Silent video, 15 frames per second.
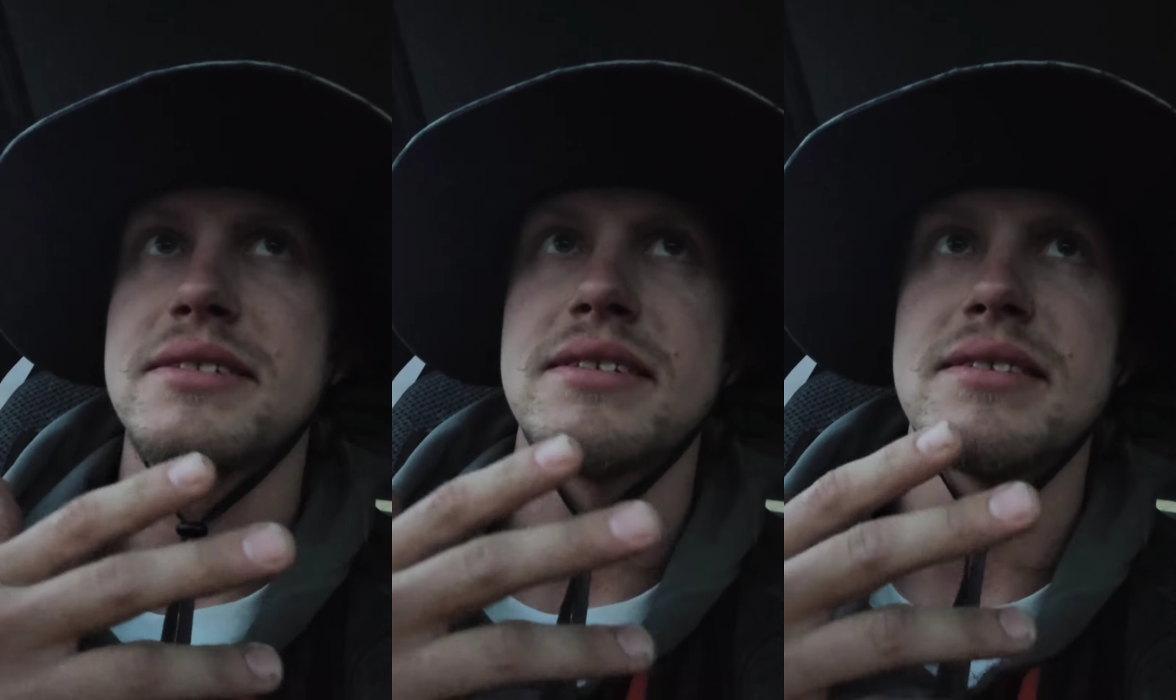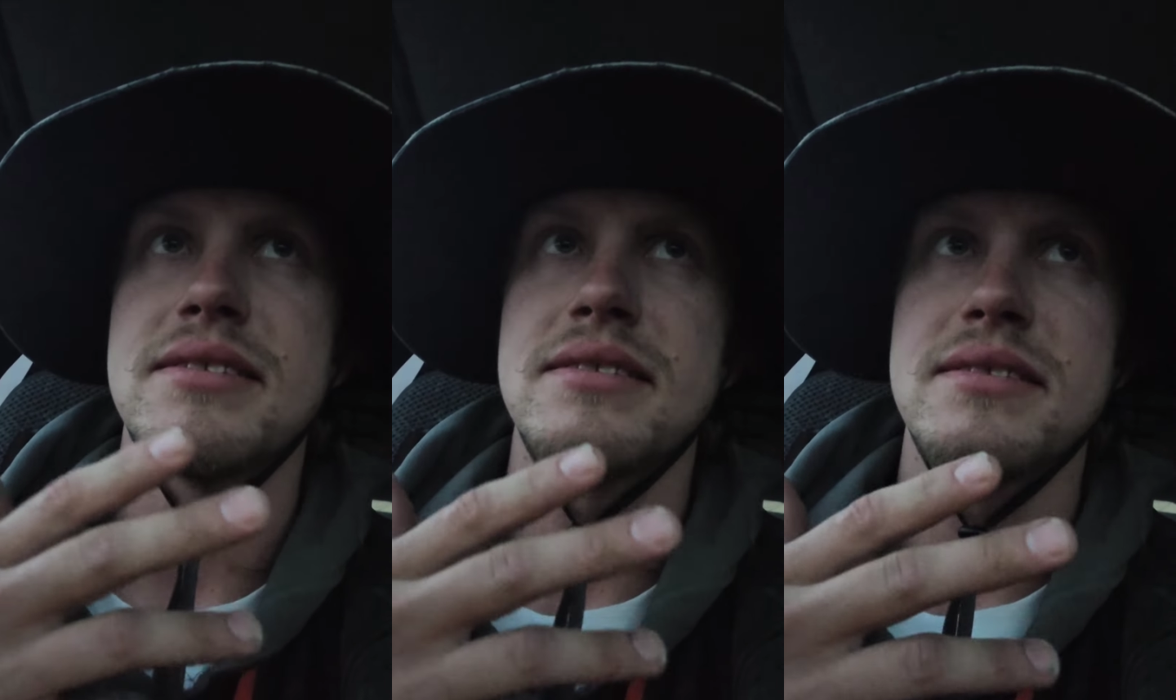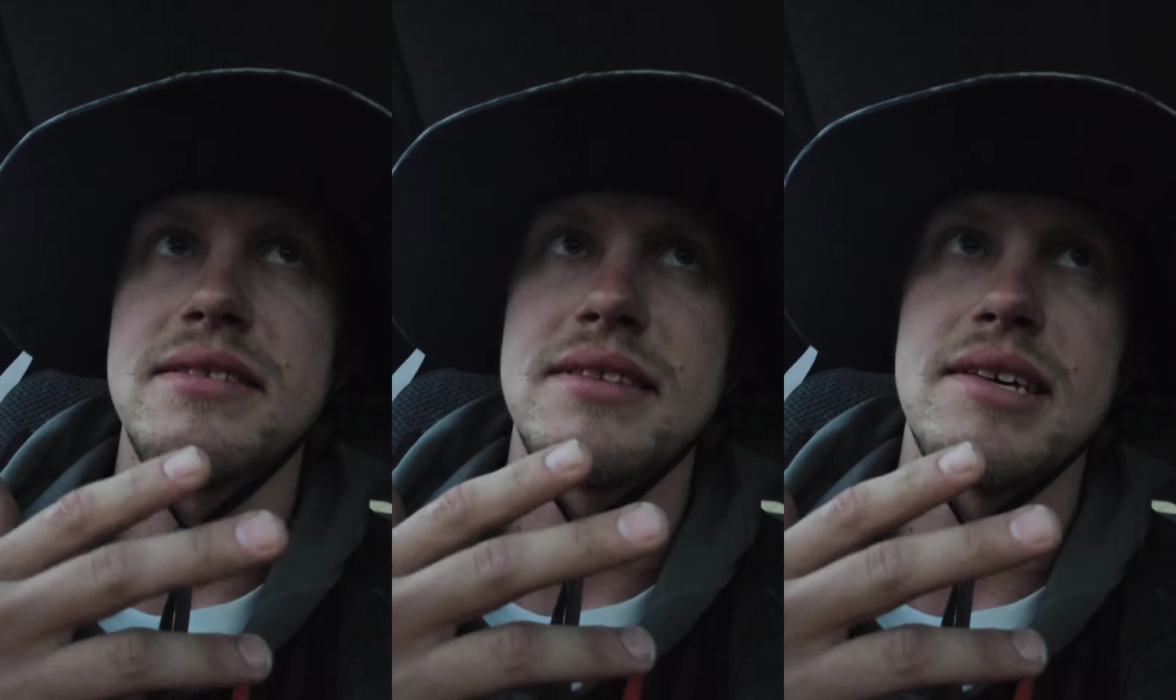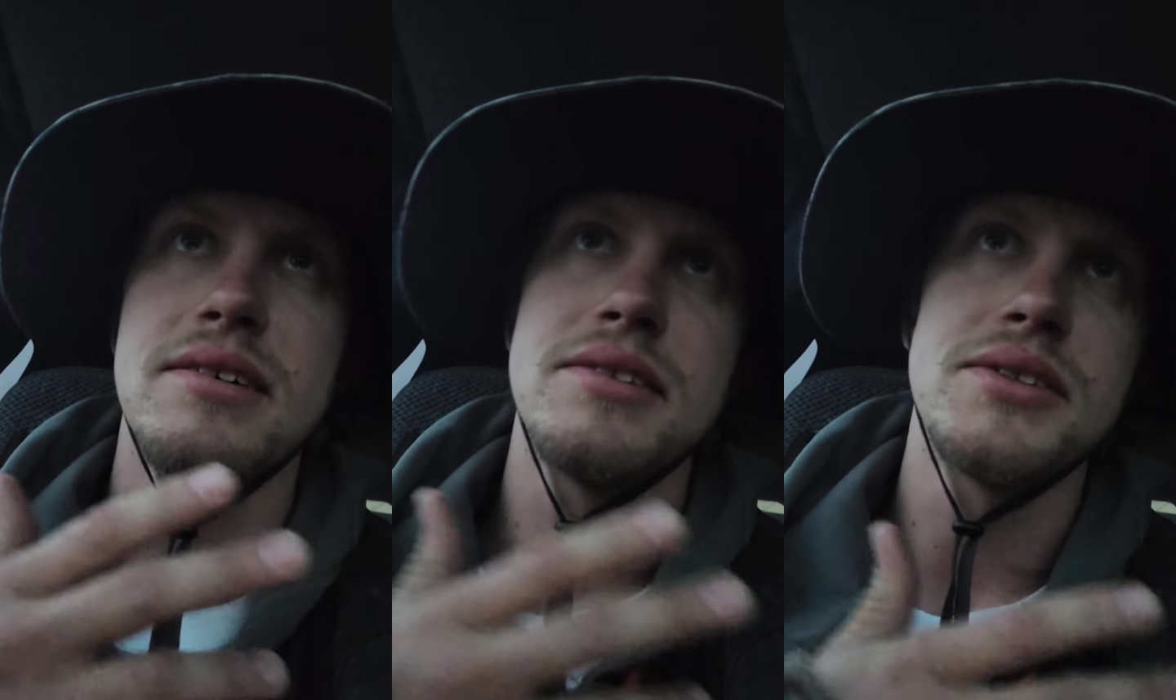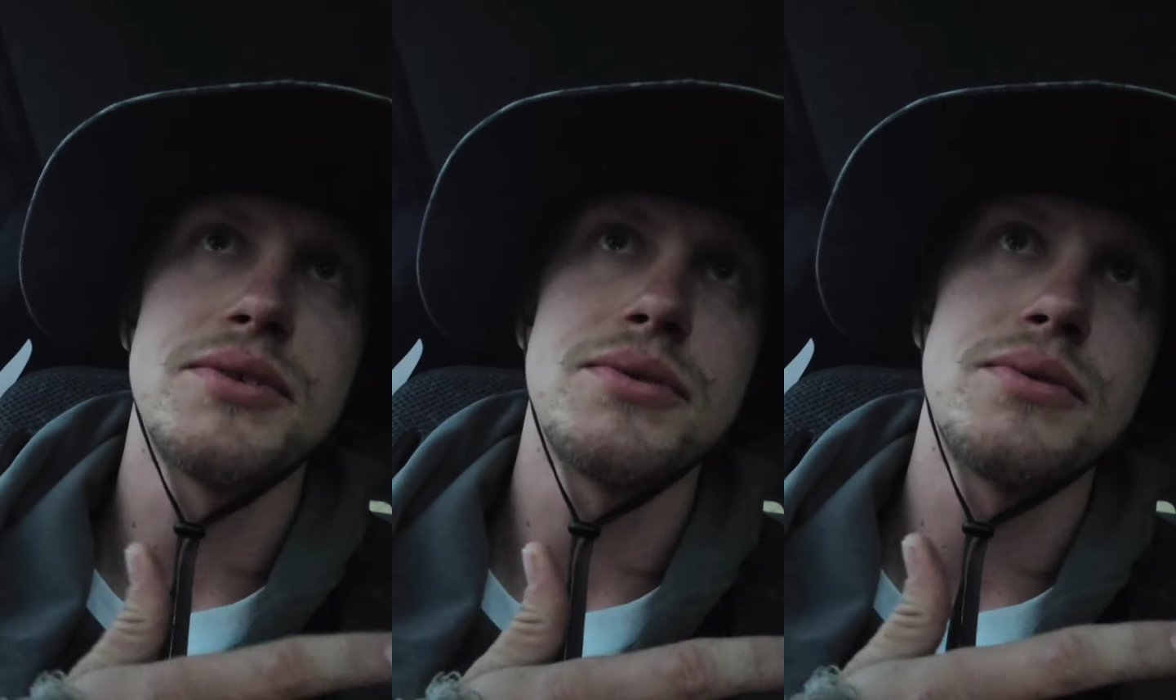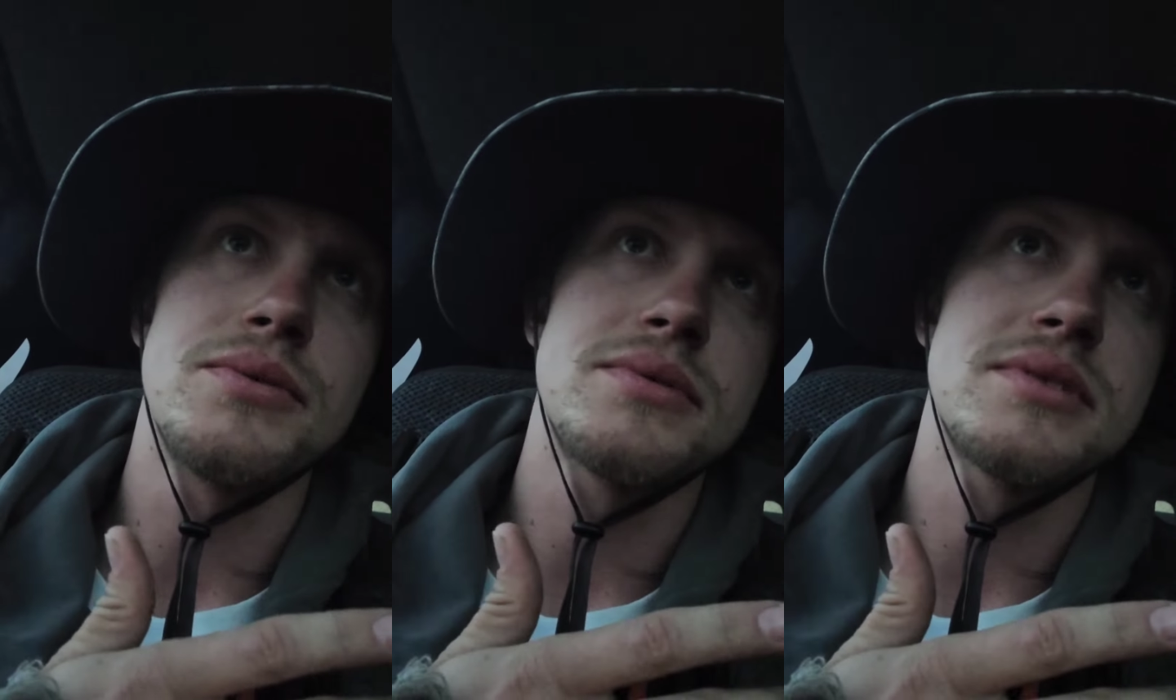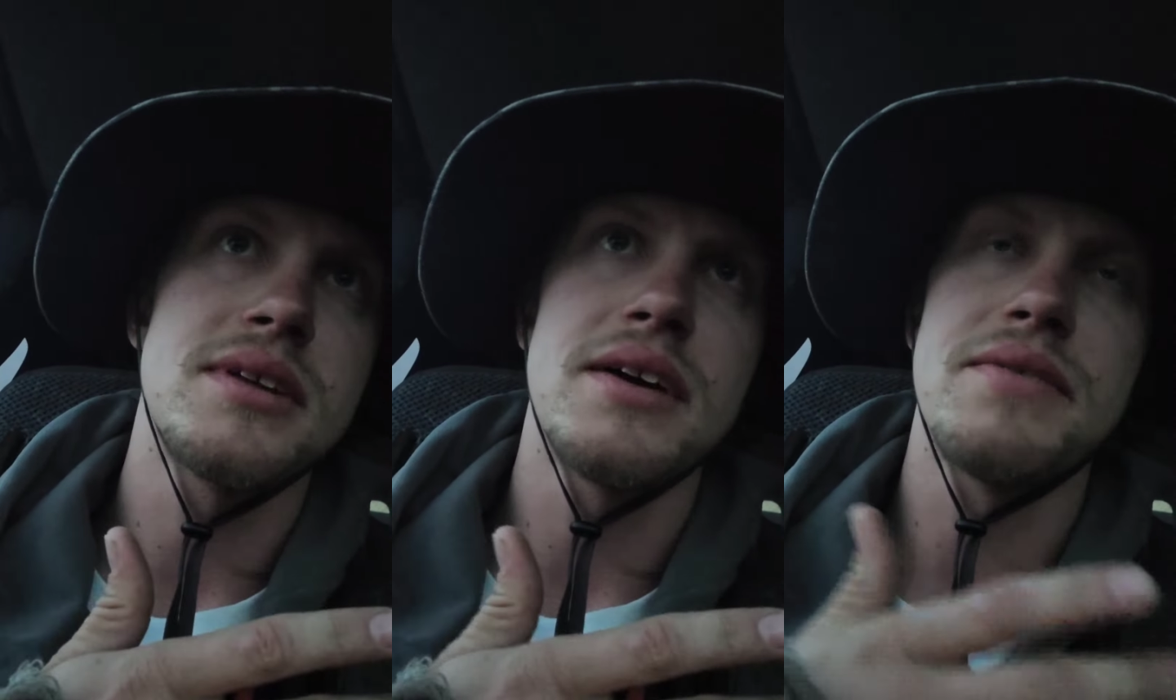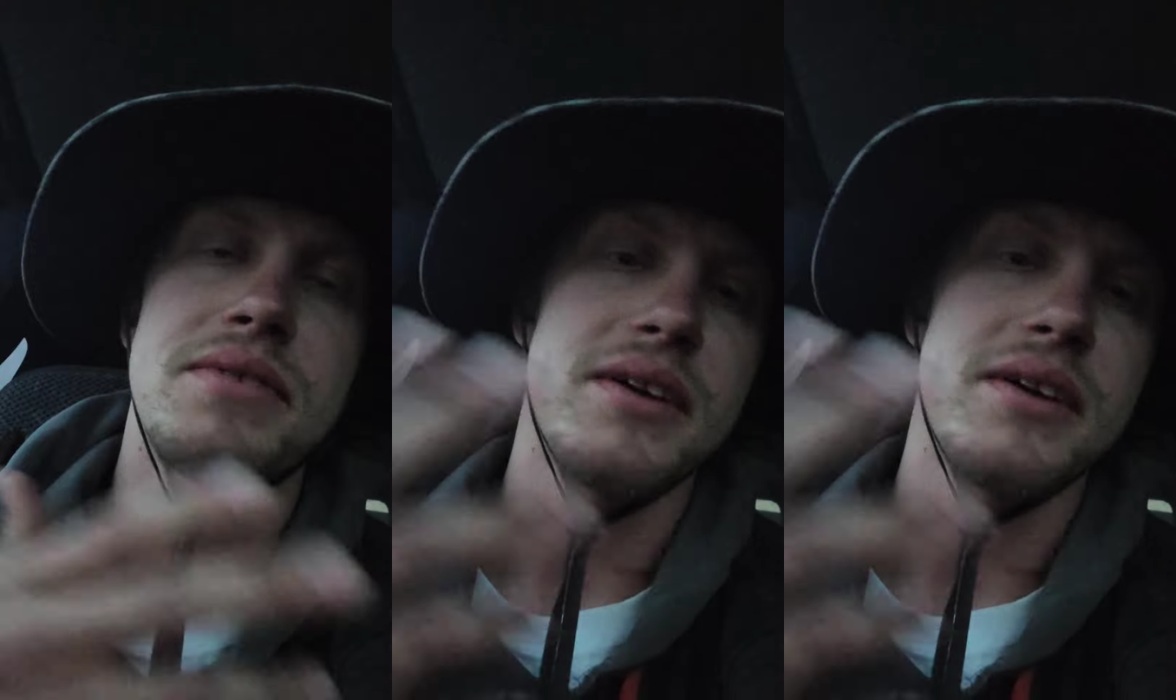and they'll do stuff